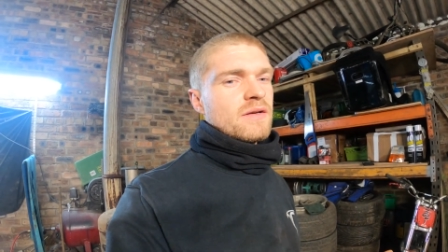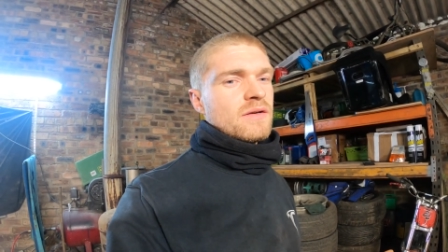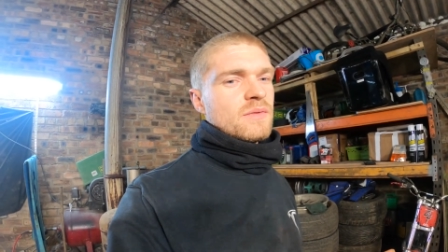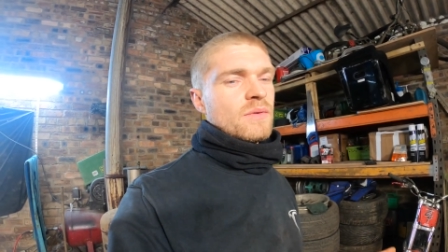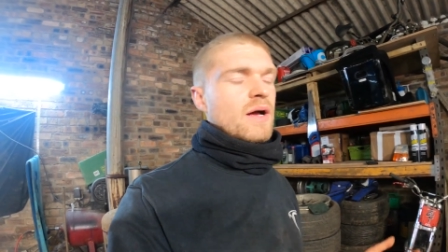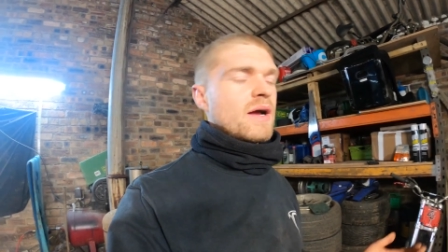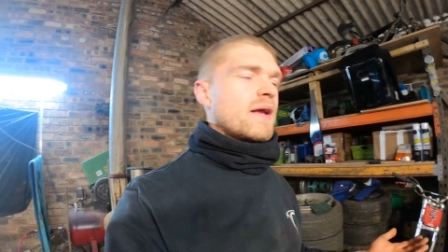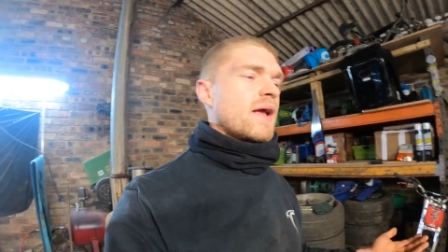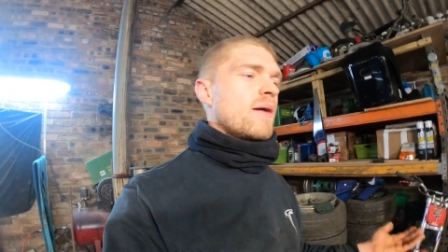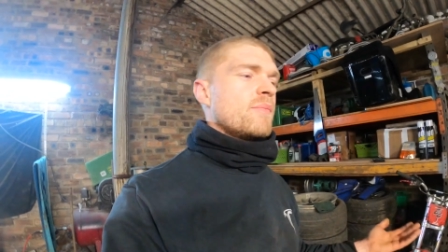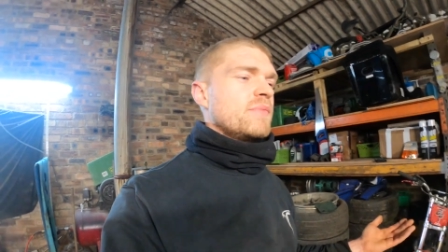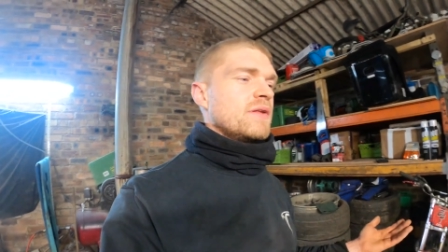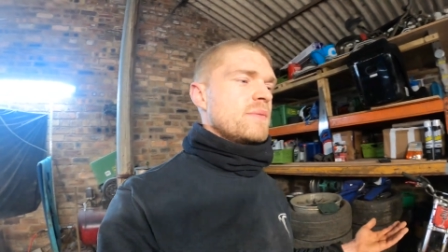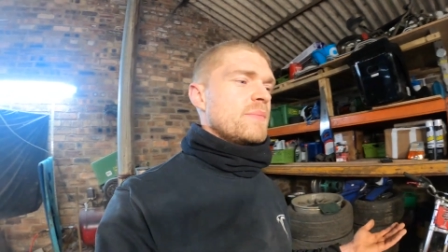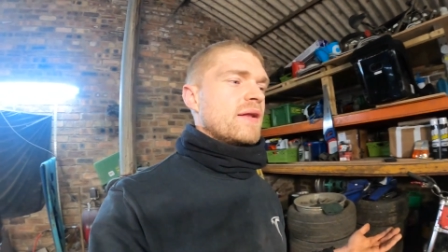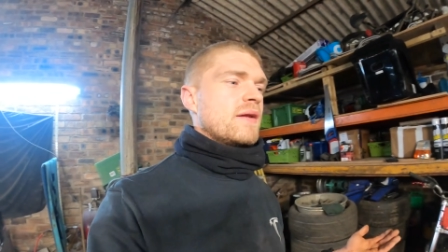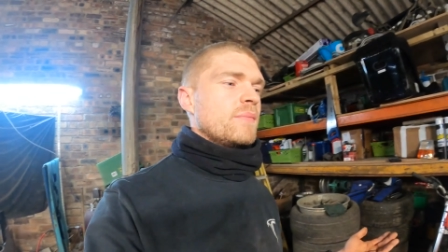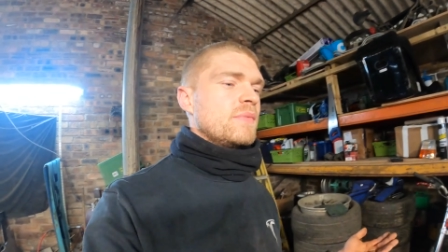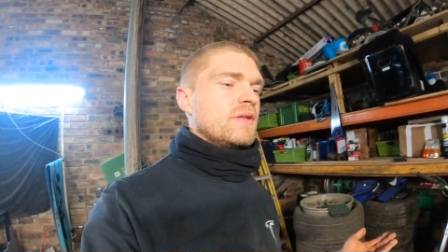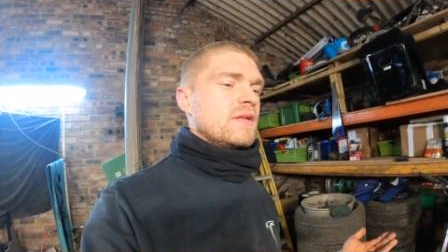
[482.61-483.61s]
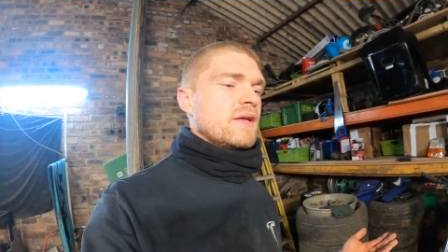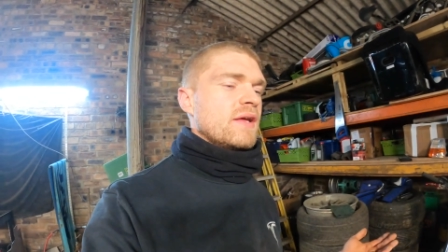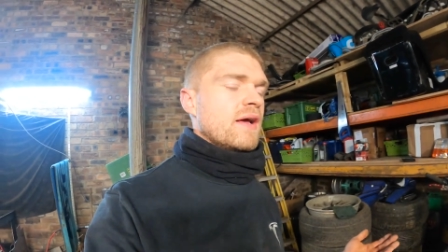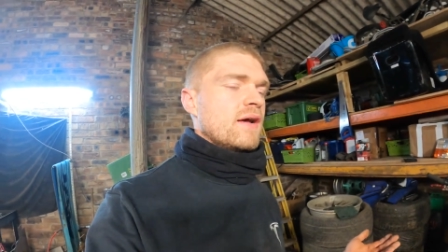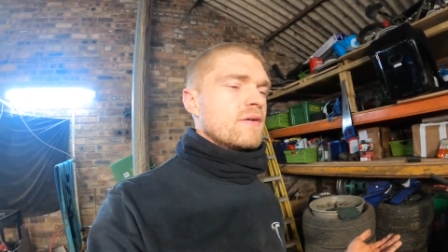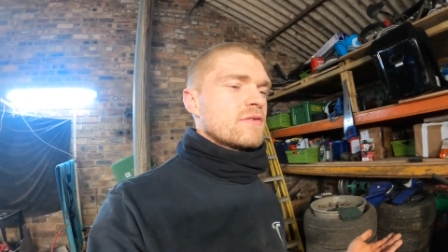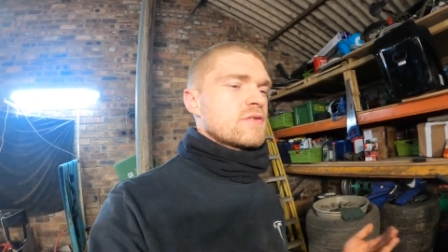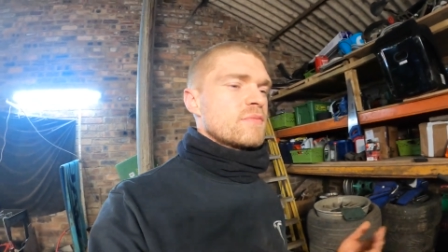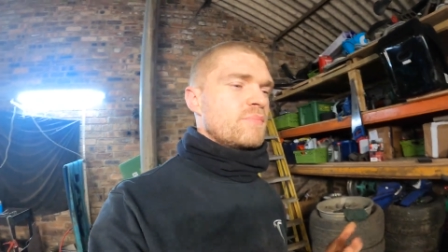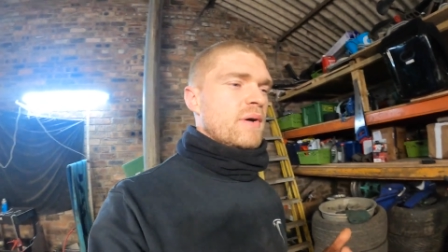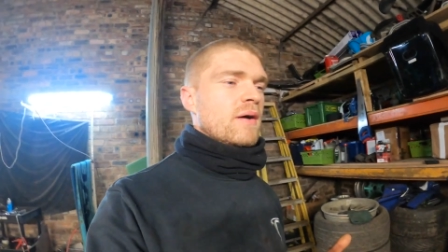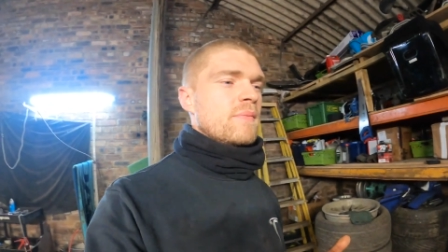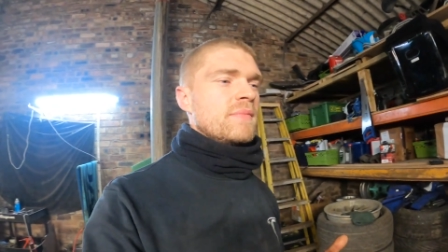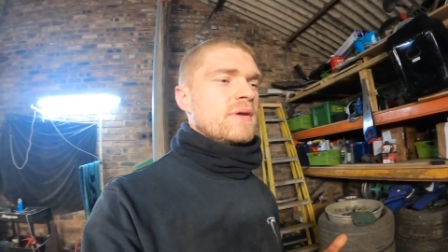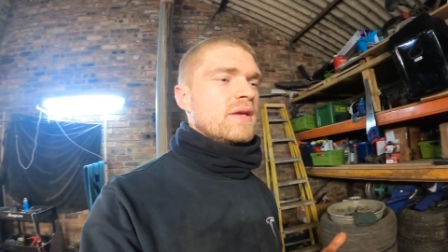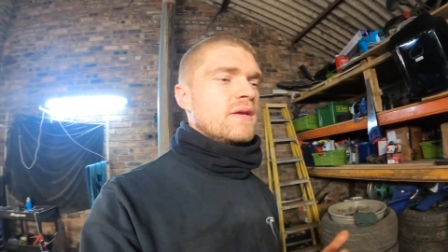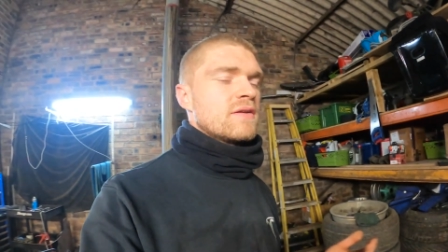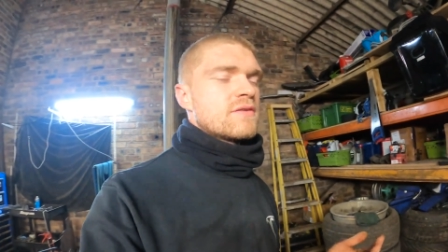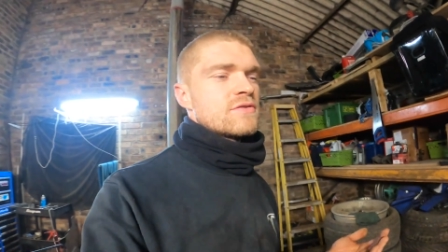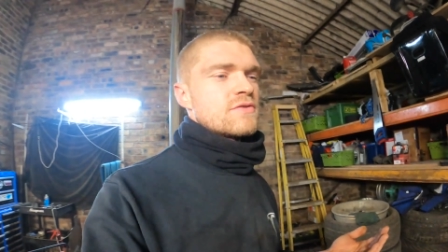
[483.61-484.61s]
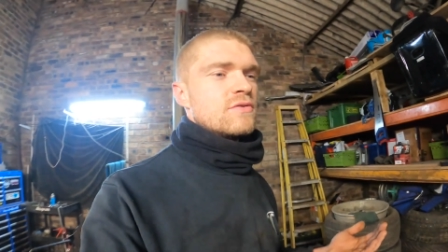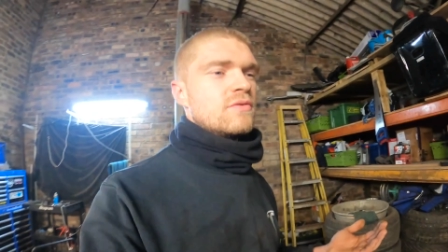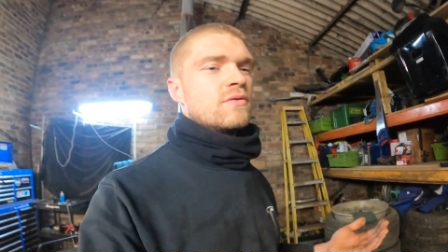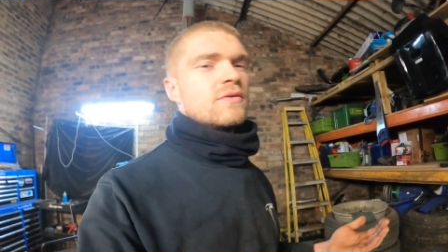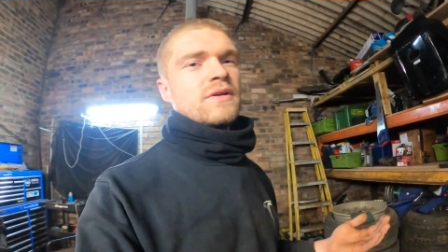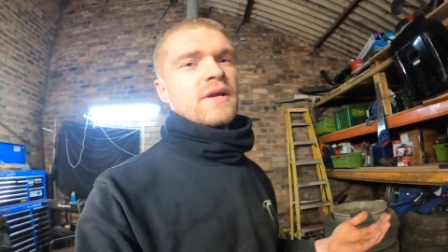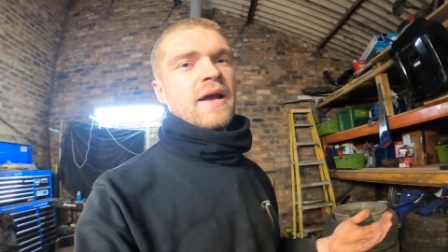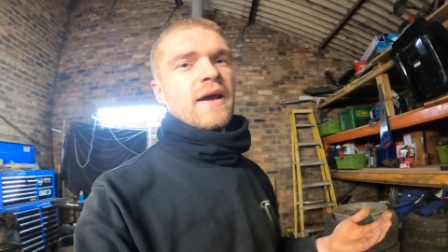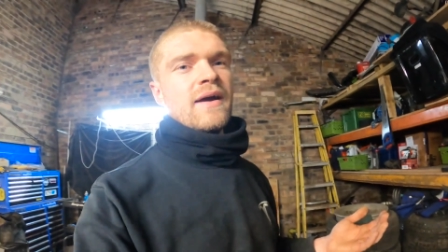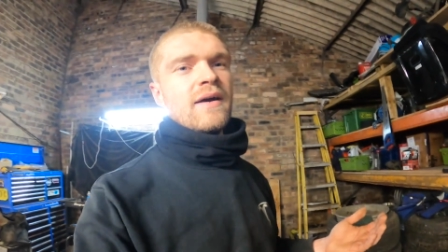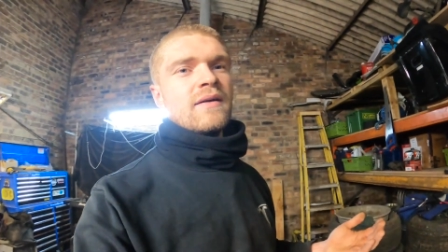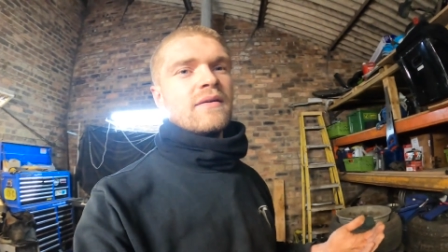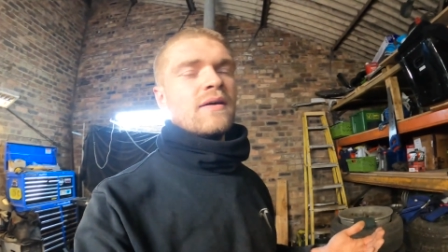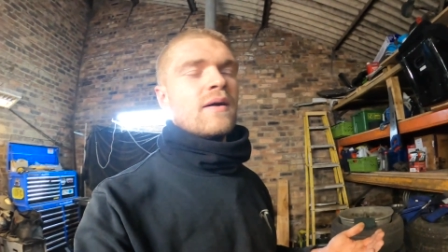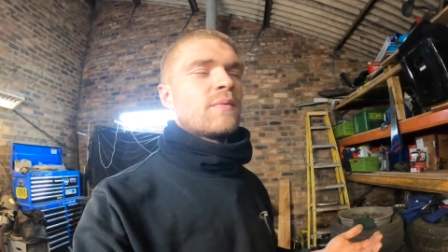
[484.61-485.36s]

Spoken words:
Well, I can't blame anybody else but me, so yeah,